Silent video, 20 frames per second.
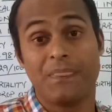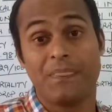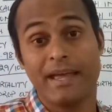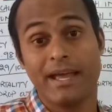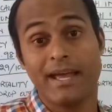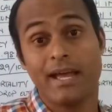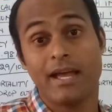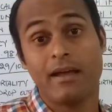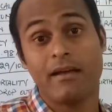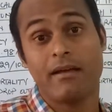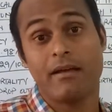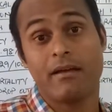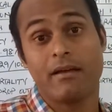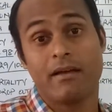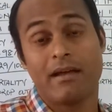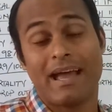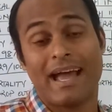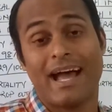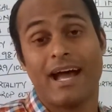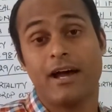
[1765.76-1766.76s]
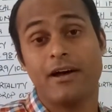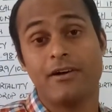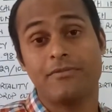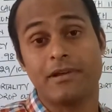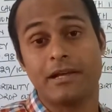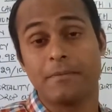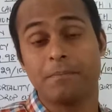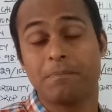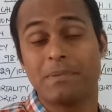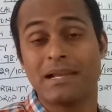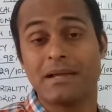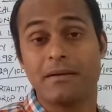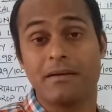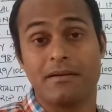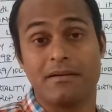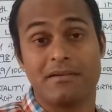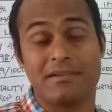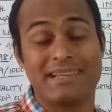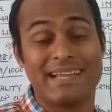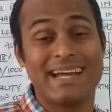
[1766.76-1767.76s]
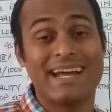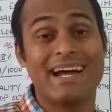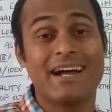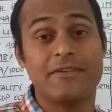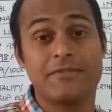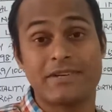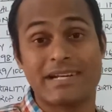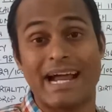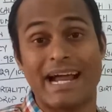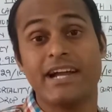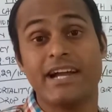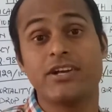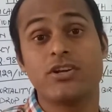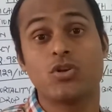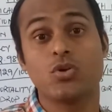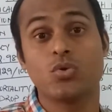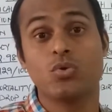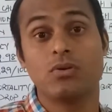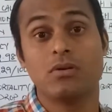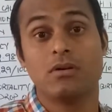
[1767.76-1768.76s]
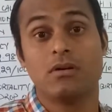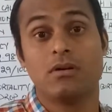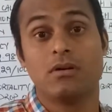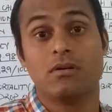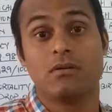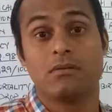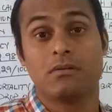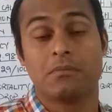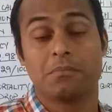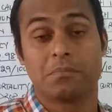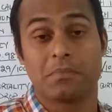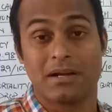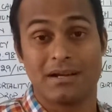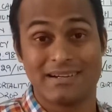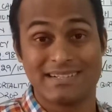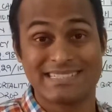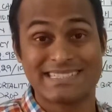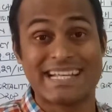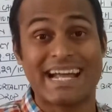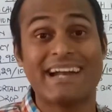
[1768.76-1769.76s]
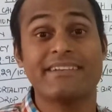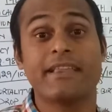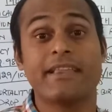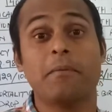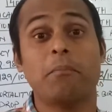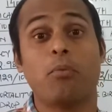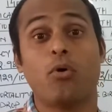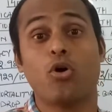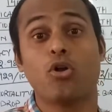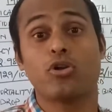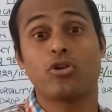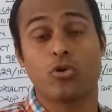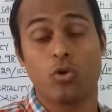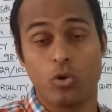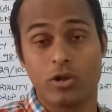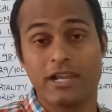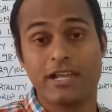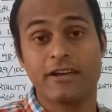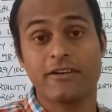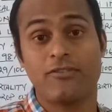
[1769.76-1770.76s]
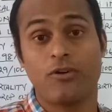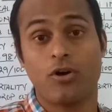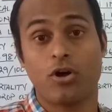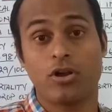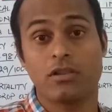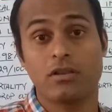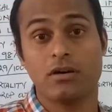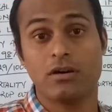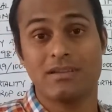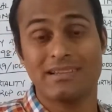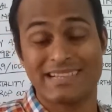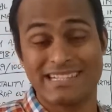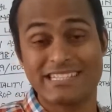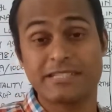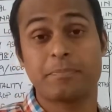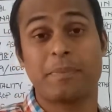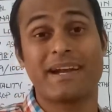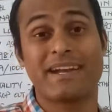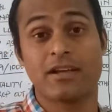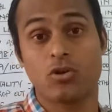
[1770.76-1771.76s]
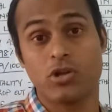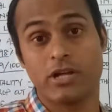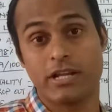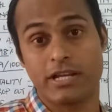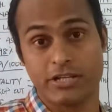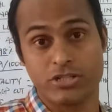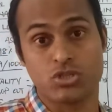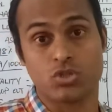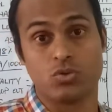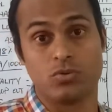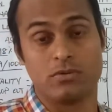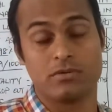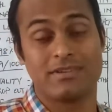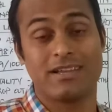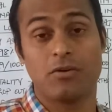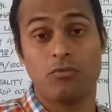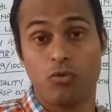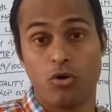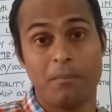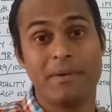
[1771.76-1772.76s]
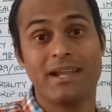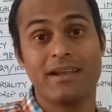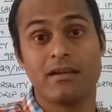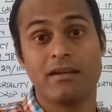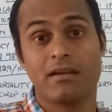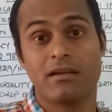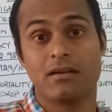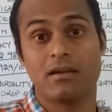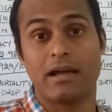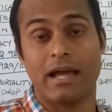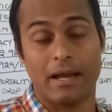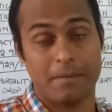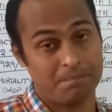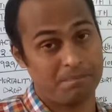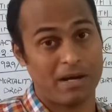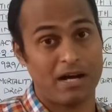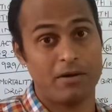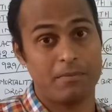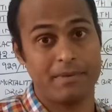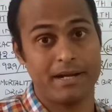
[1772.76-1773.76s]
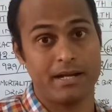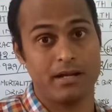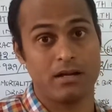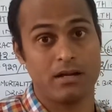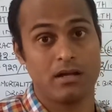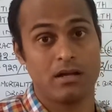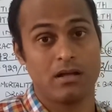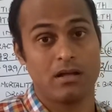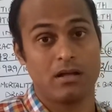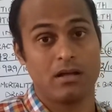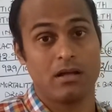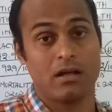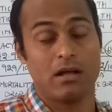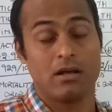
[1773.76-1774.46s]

they have tried to set the ball rolling for this particular issue, the women empowerment.